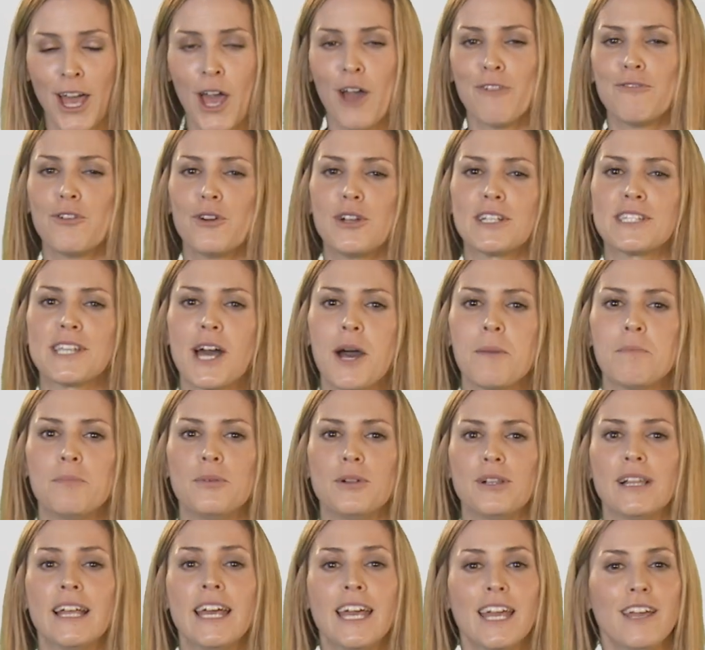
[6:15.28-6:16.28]
For
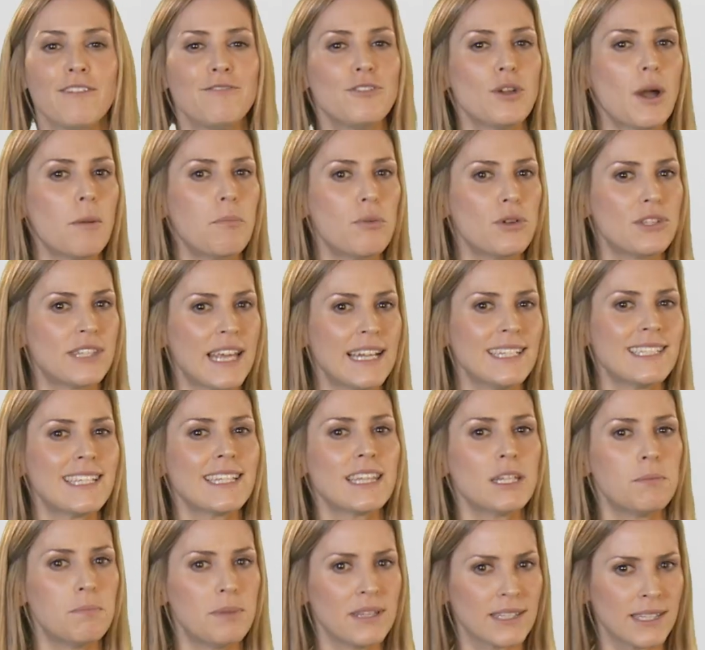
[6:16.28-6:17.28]
example, if you are presenting
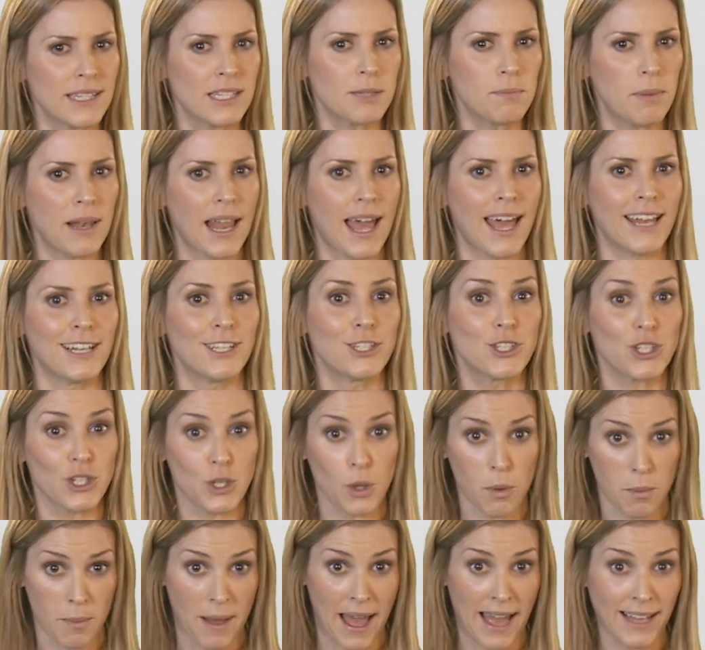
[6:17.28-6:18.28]
the business plan to
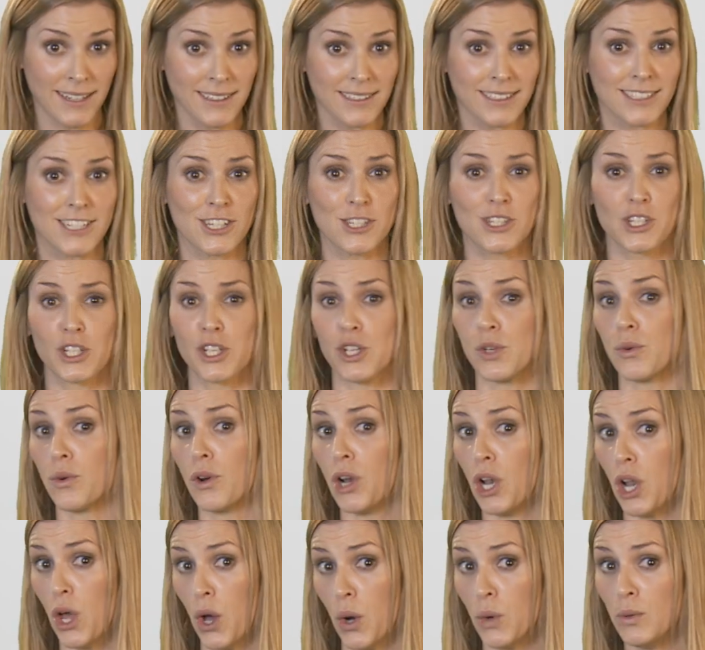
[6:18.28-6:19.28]
your bank to secure a
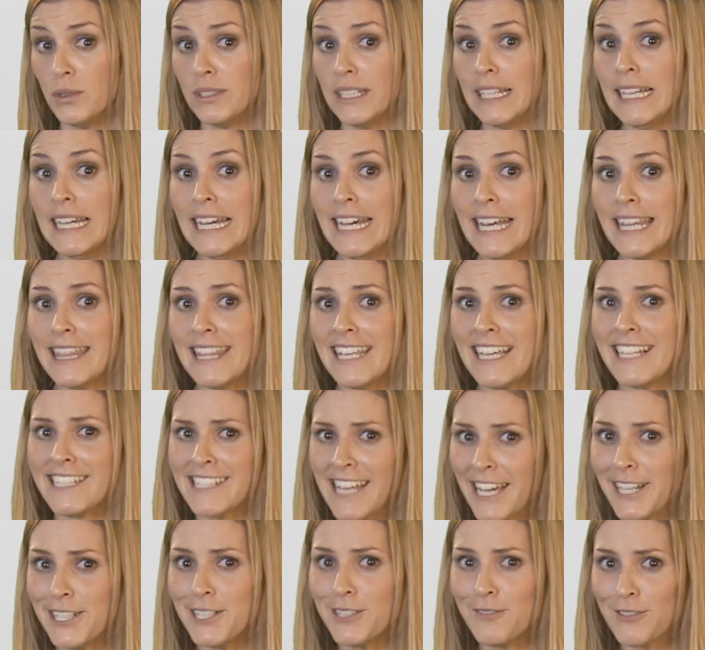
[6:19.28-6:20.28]
loan, the
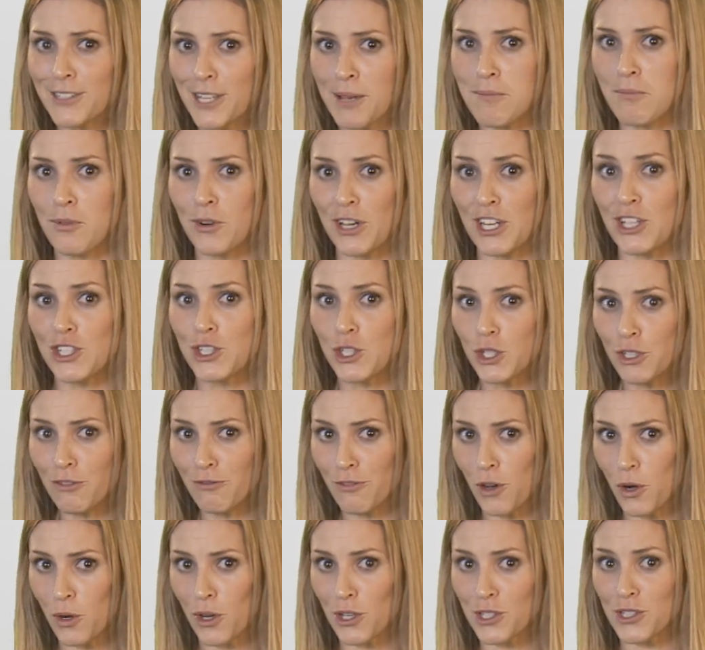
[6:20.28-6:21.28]
executive summary should
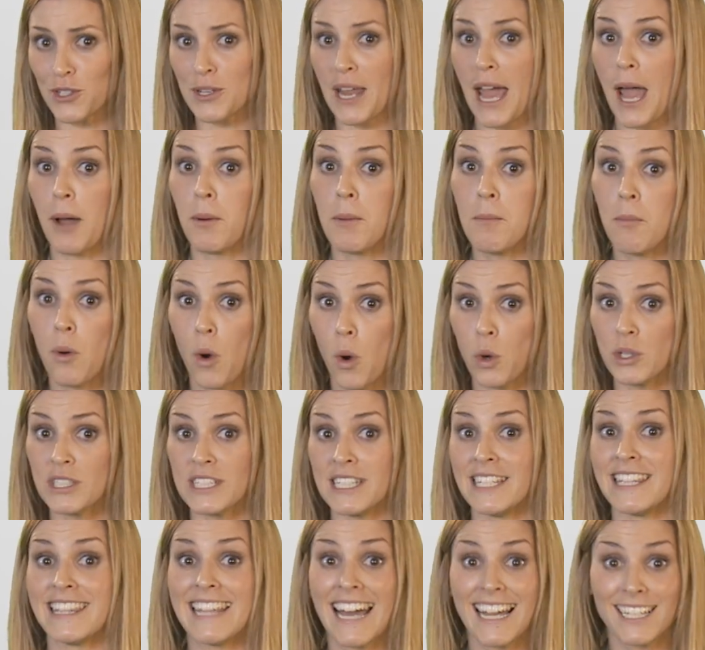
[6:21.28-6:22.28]
focus on how
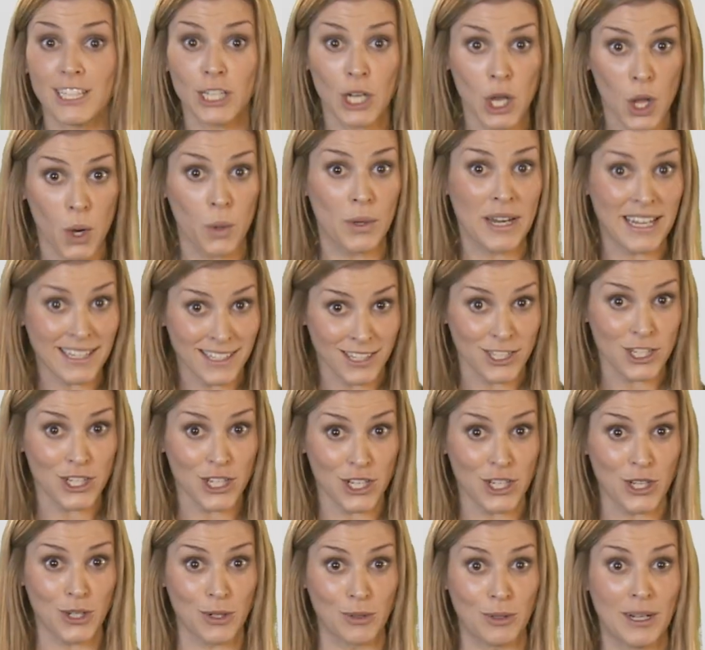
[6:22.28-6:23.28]
important that loan is to
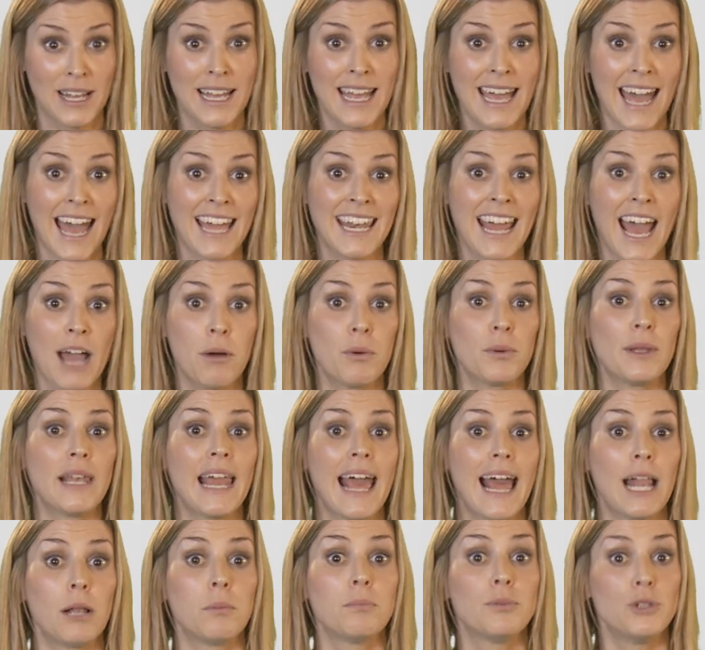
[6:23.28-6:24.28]
you and how it will
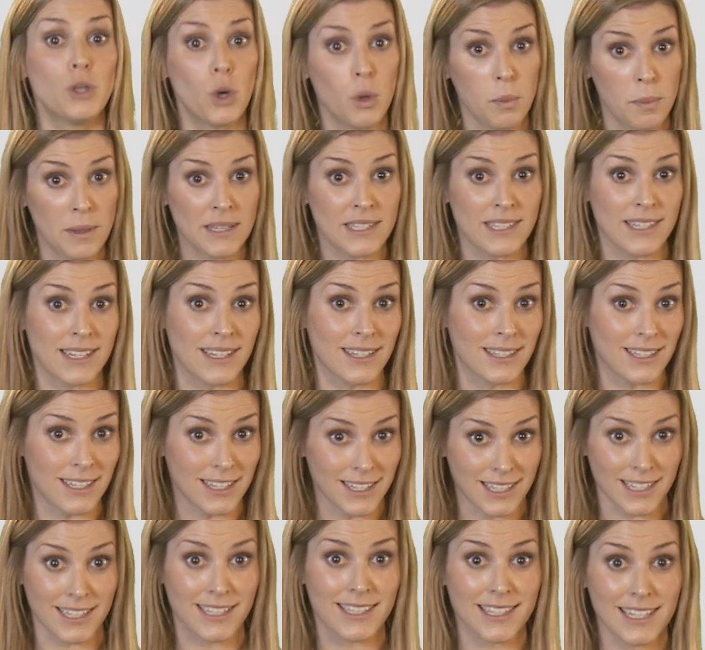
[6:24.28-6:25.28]
help your business to
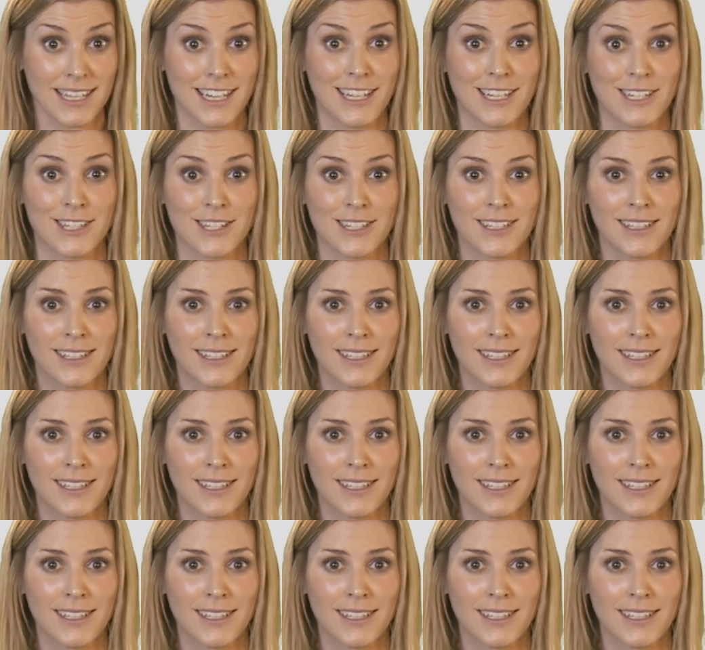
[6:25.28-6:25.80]
succeed.